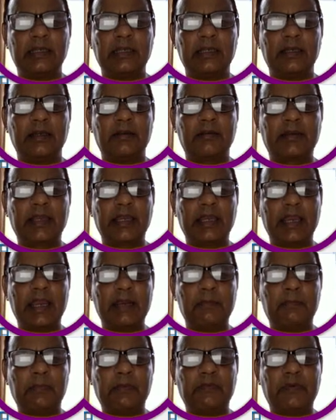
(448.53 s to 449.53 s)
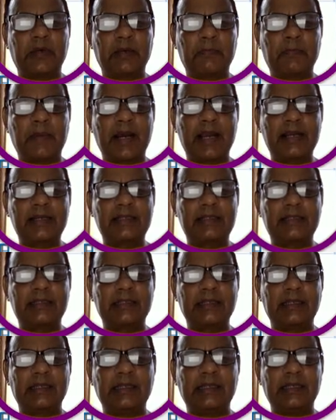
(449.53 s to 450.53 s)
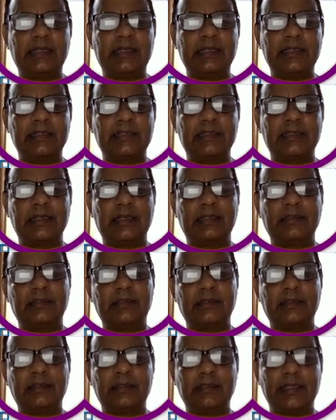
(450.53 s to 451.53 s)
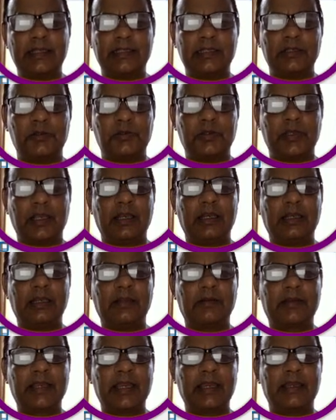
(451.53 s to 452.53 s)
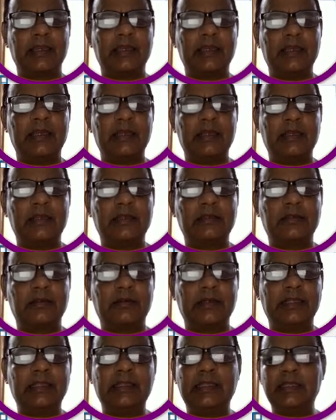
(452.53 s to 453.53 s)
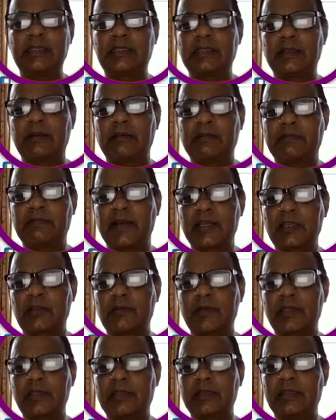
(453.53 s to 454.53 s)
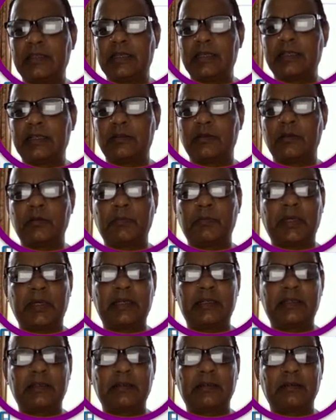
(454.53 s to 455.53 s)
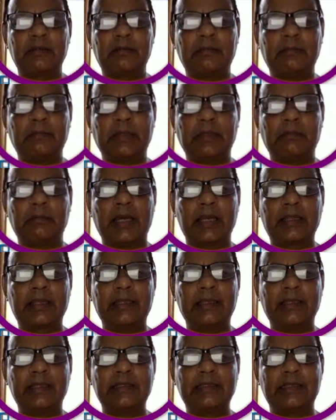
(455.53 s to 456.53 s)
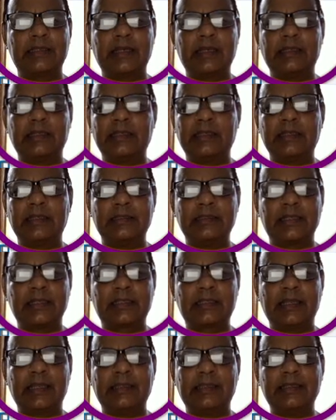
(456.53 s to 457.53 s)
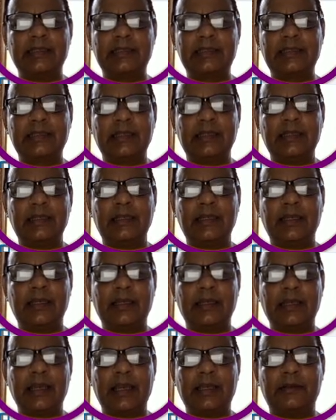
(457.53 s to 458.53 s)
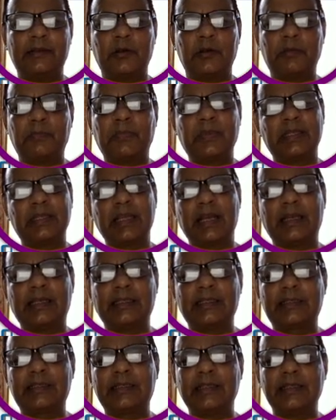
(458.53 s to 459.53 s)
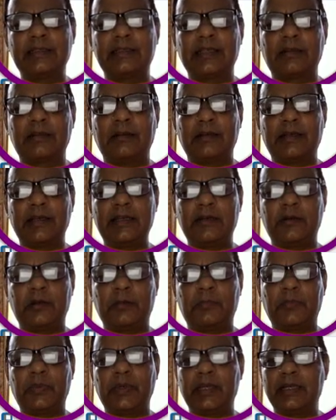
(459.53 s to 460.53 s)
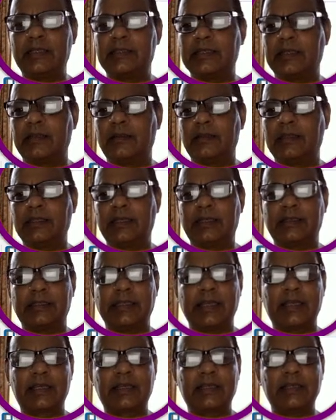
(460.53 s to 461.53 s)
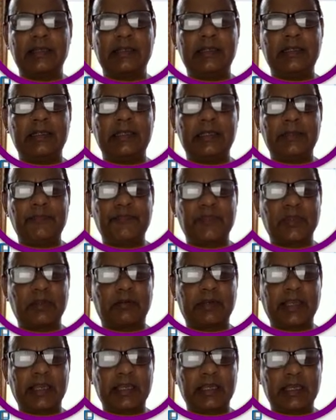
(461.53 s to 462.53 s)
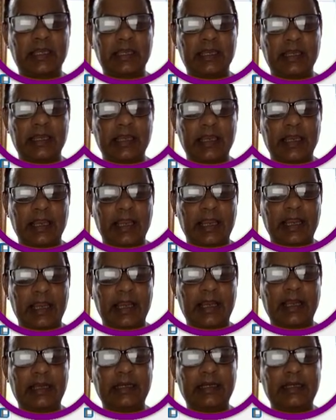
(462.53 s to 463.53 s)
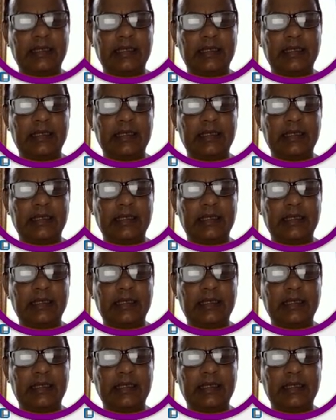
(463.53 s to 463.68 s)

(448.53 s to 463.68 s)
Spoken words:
Okay, and for parts it is as usual. Okay, so in this first question there is no part. Marking is written just like this, and drop points. Other things are all right. Drop points and all are there. Okay, and